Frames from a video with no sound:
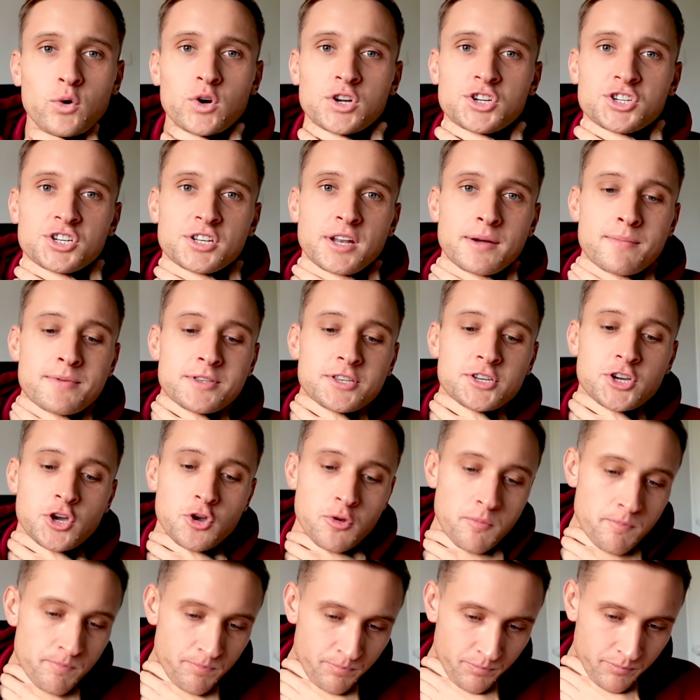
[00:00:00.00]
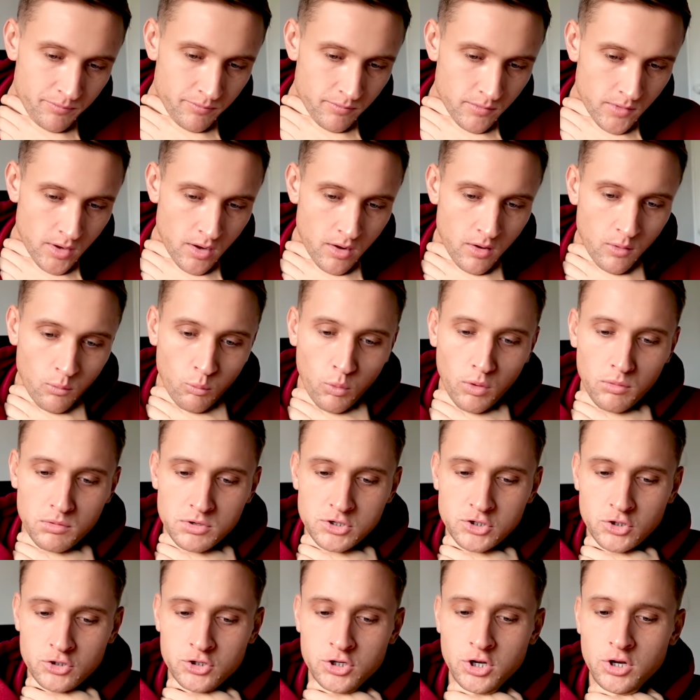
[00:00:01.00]
question number 2. What
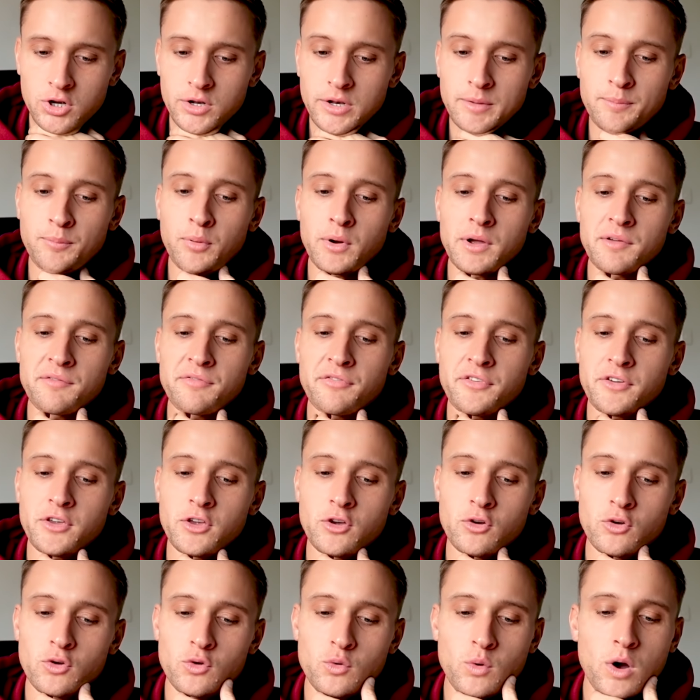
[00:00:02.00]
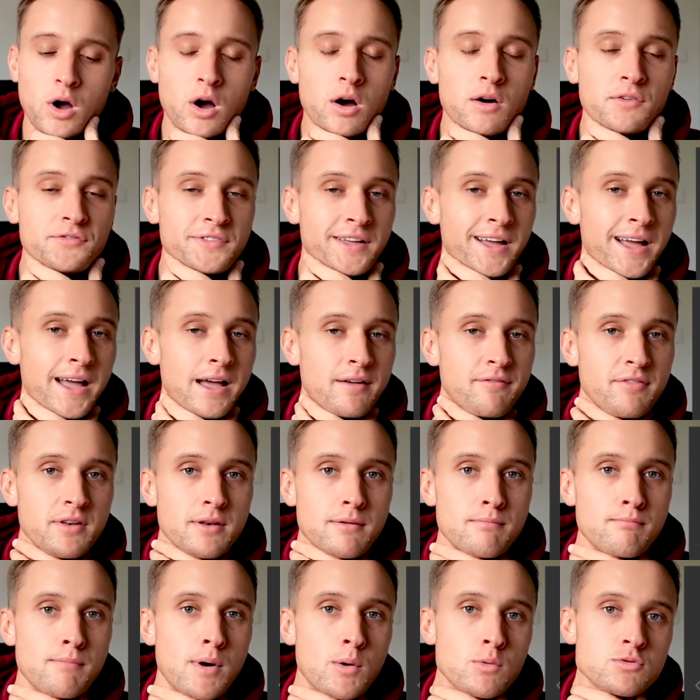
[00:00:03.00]
was your turning point for you after having
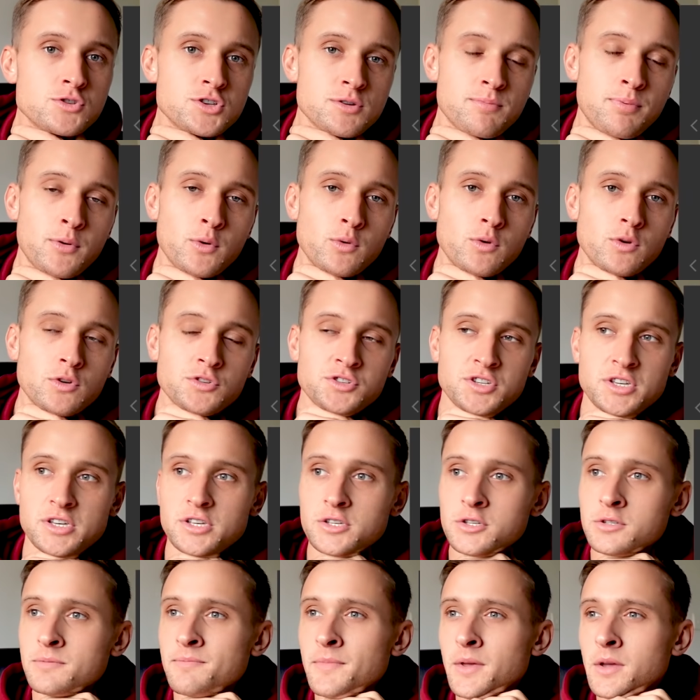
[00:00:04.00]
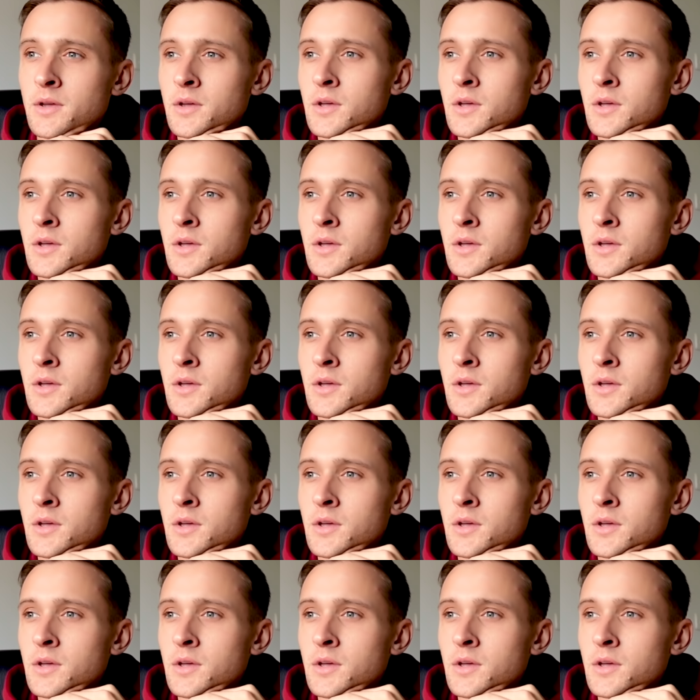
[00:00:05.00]
multiple losses?